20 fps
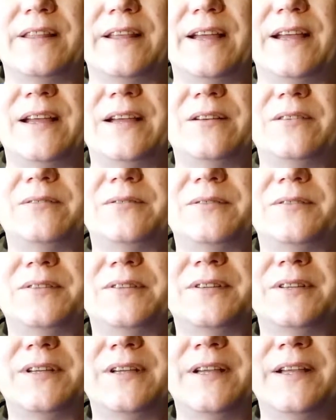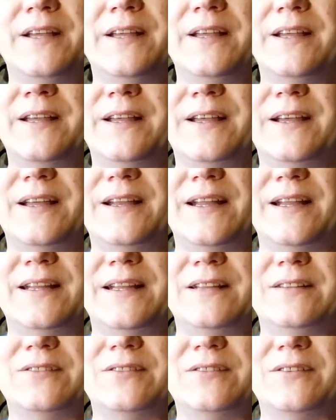the house. And then
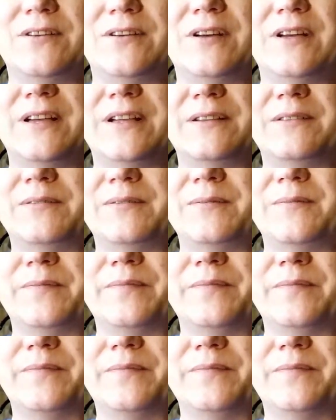inside,